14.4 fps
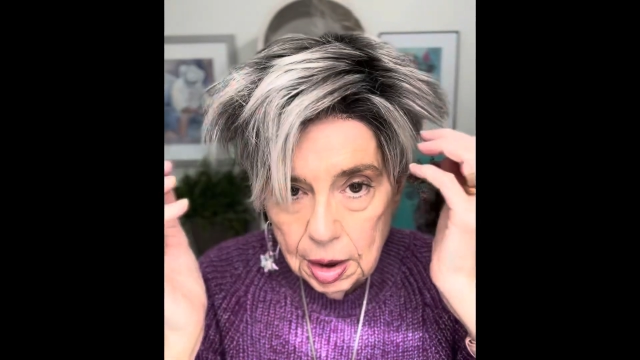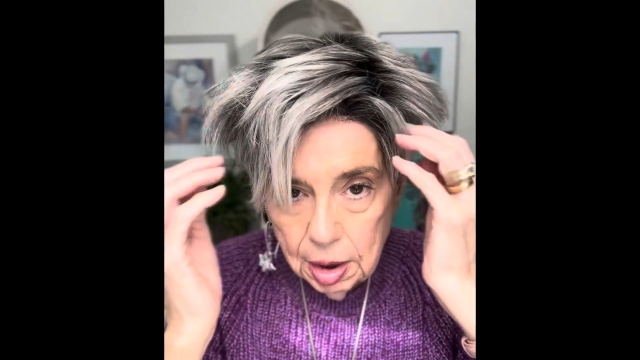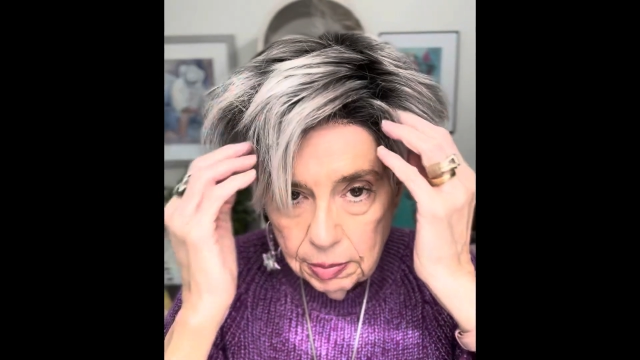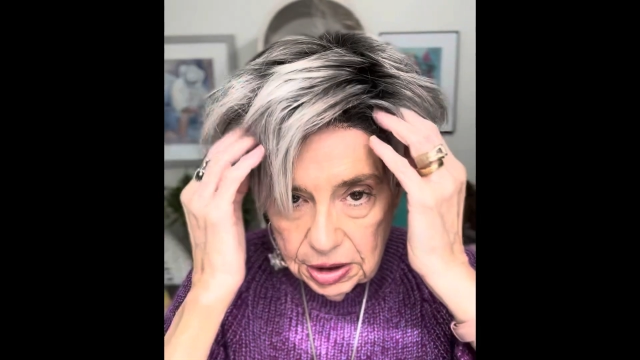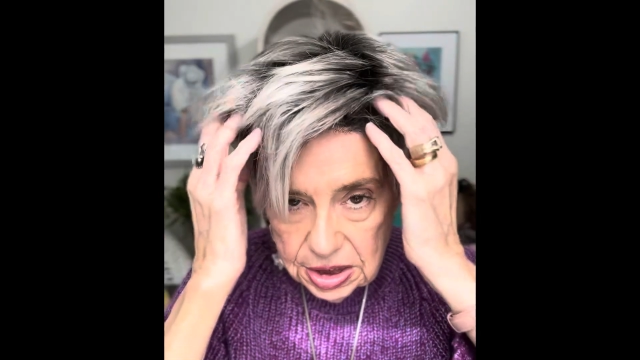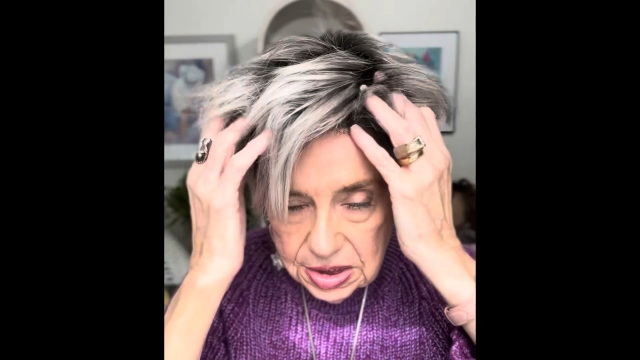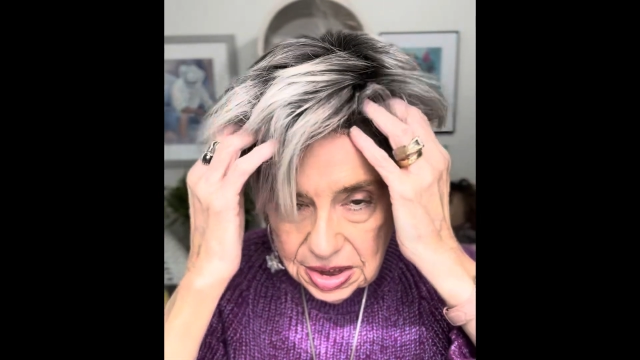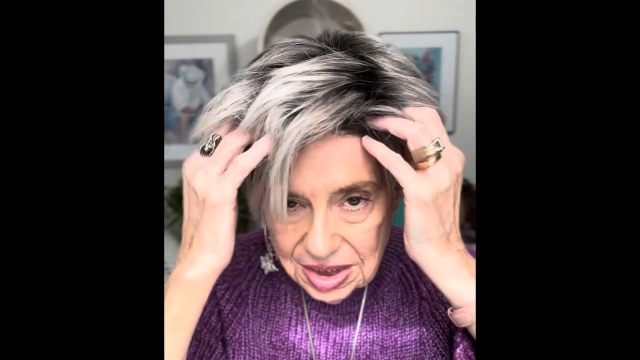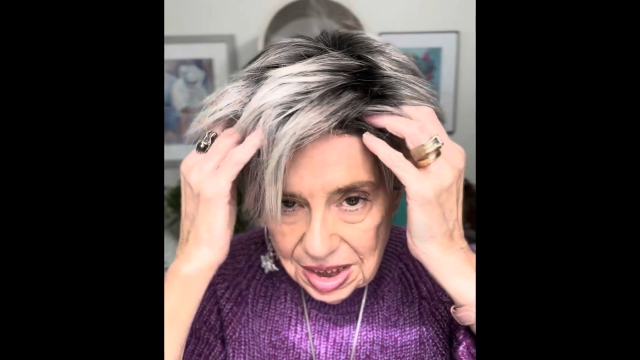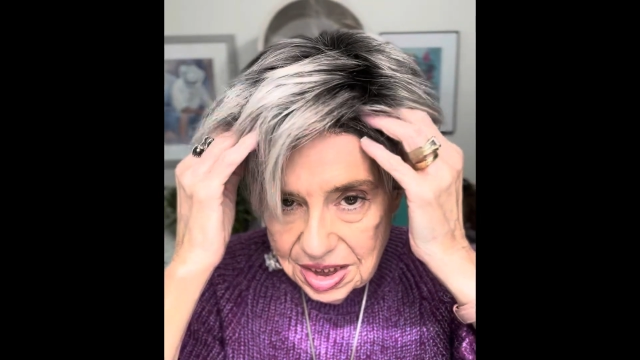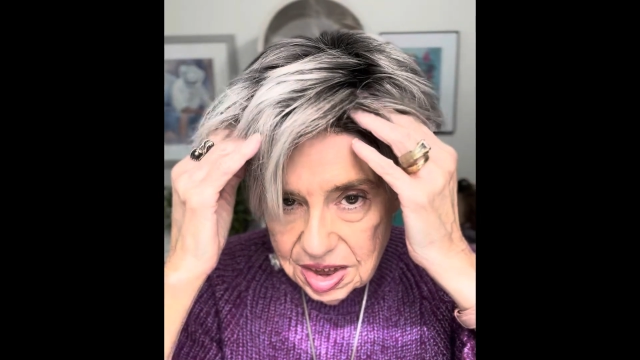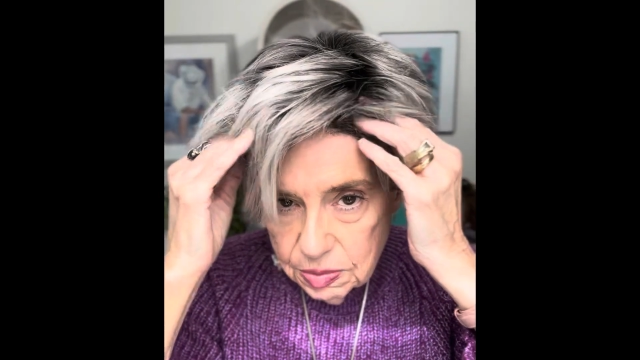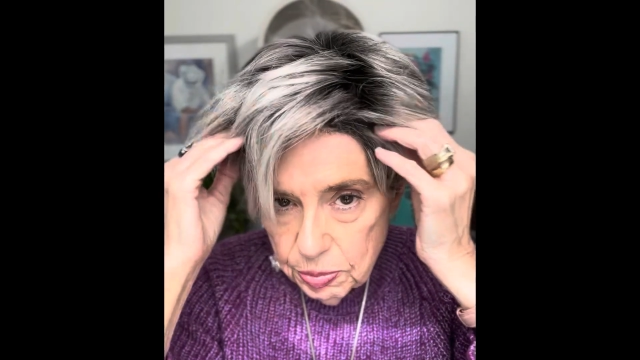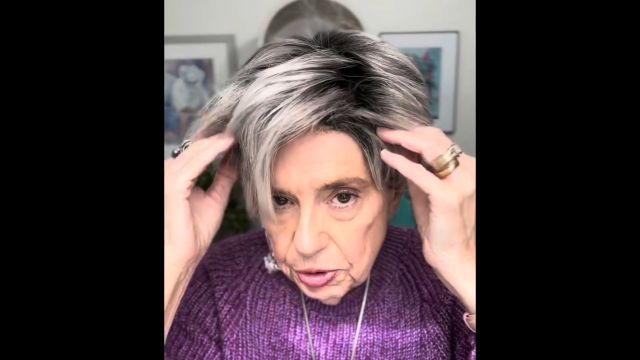Because it's got
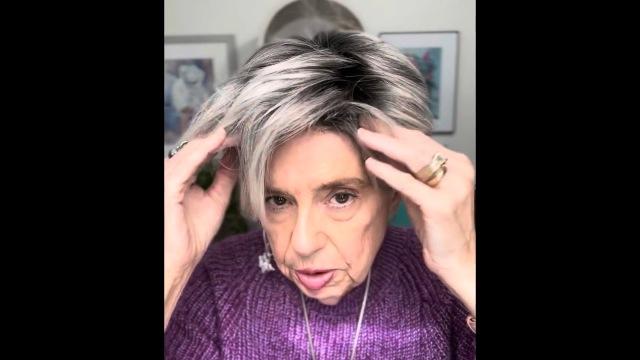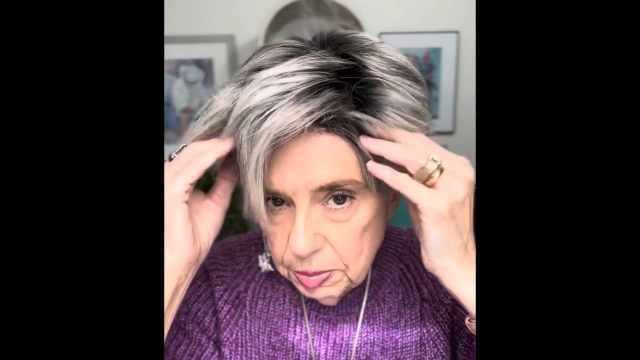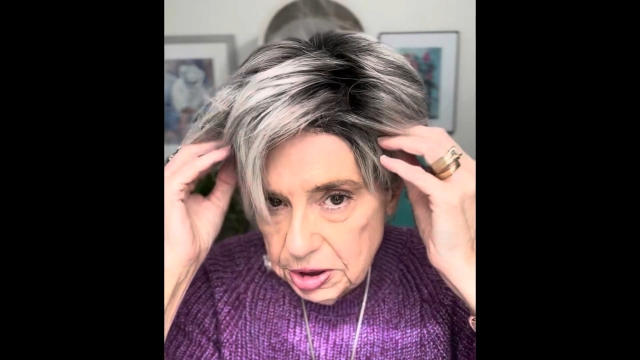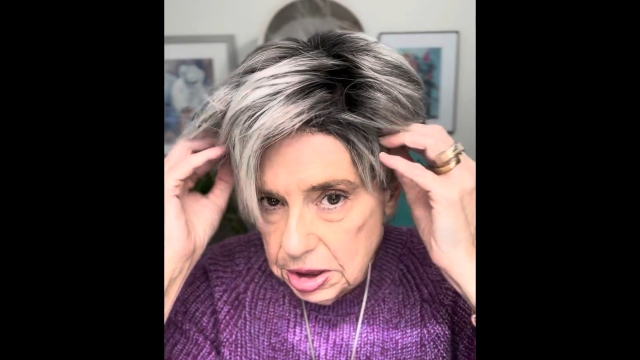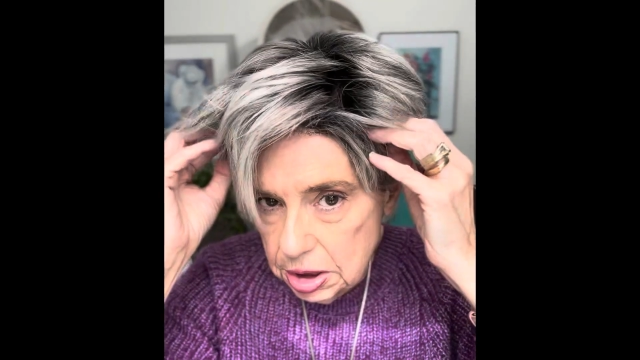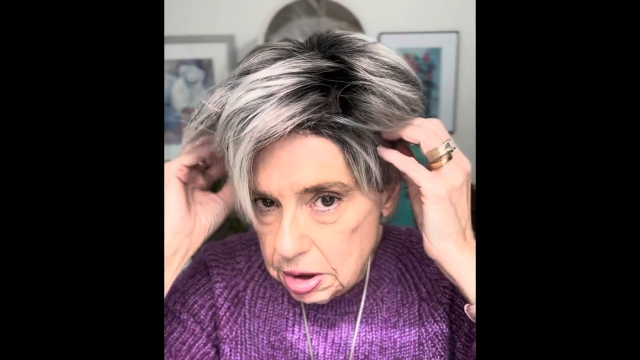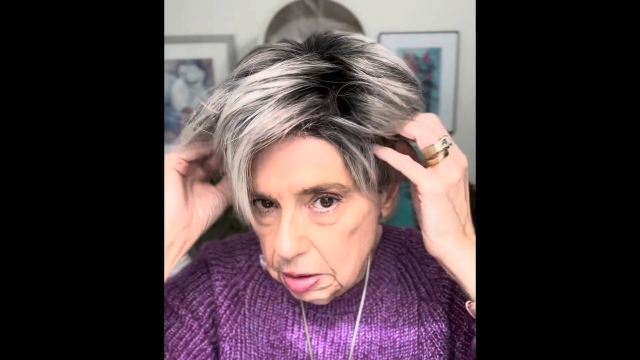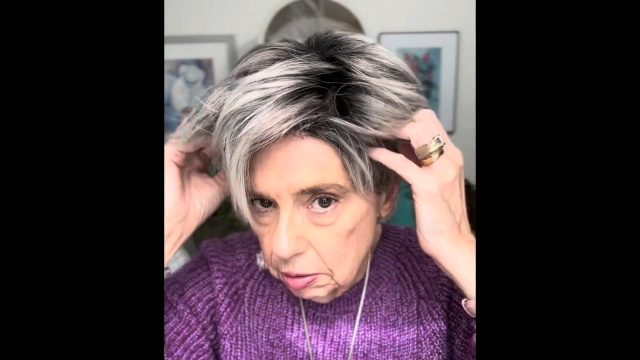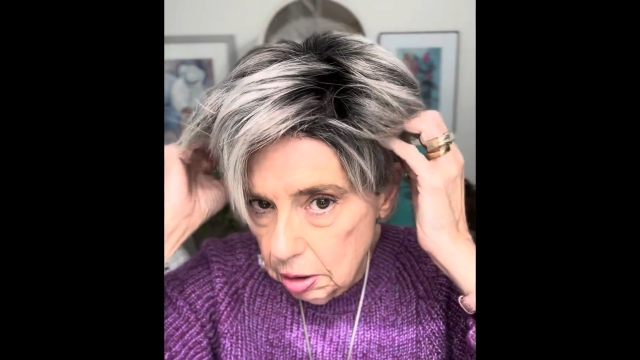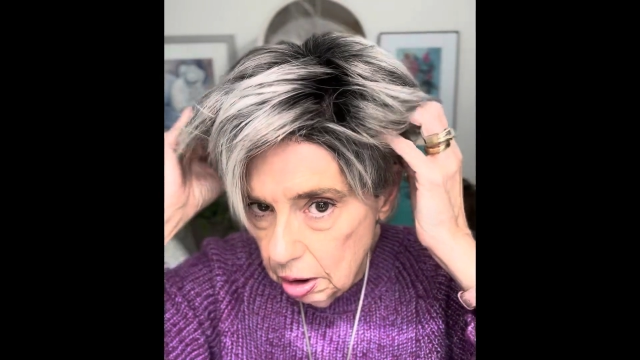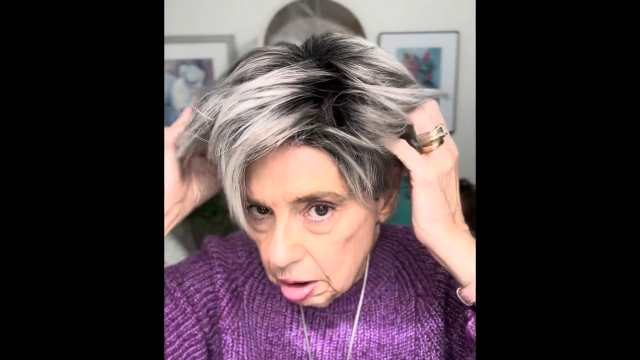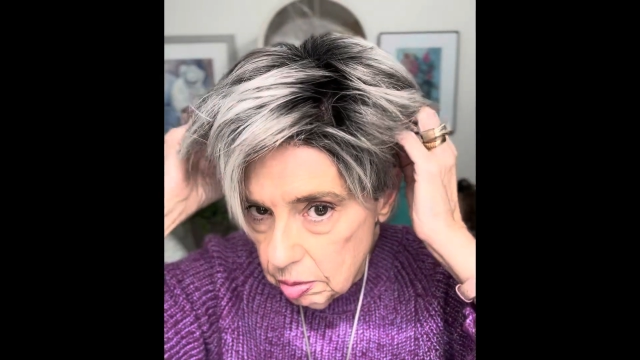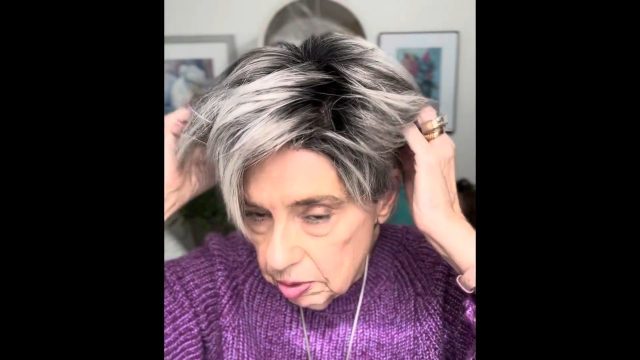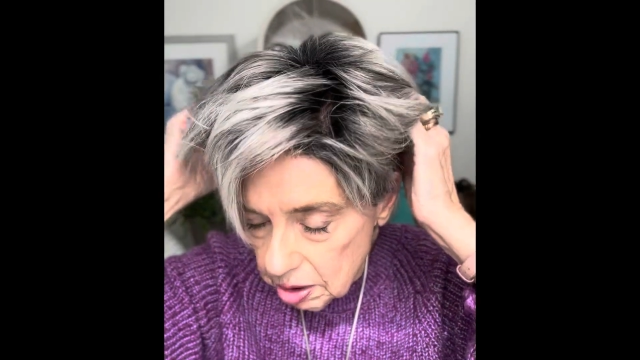some permatease going
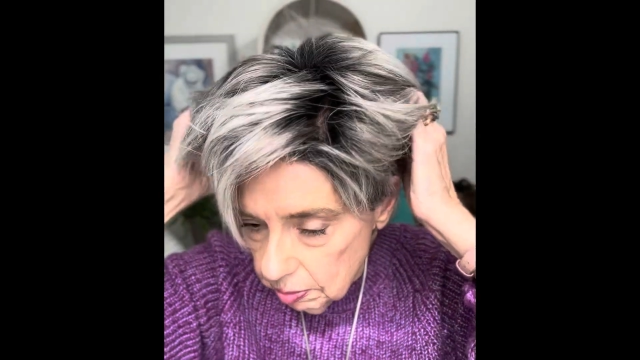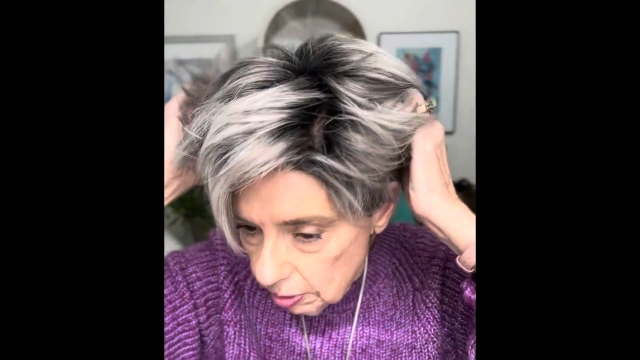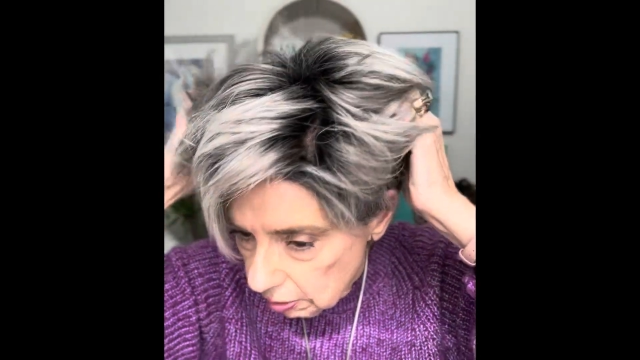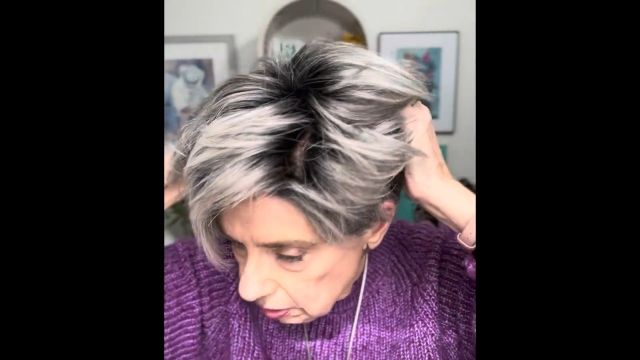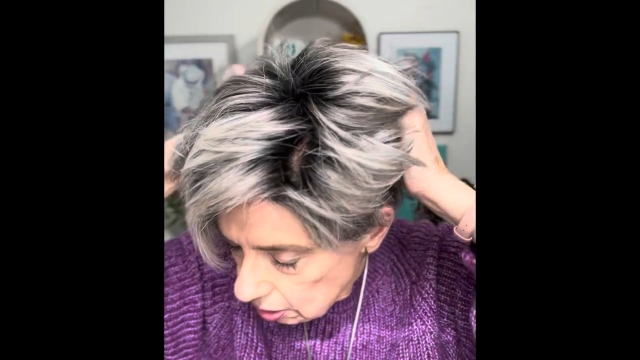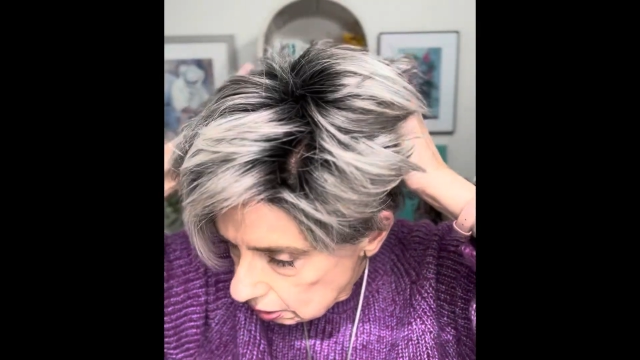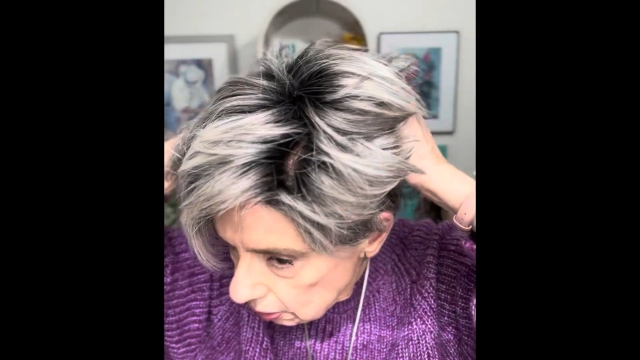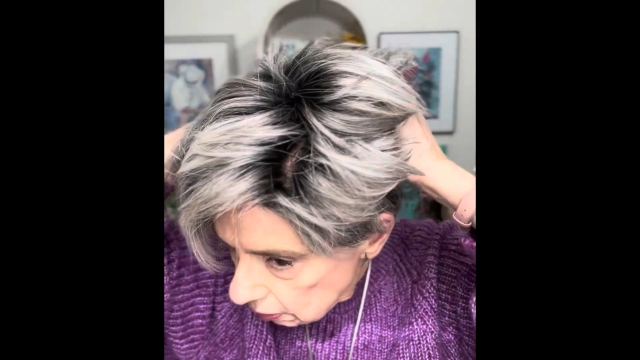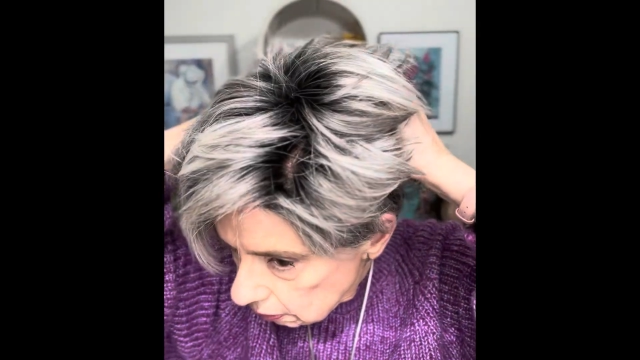all the way around here,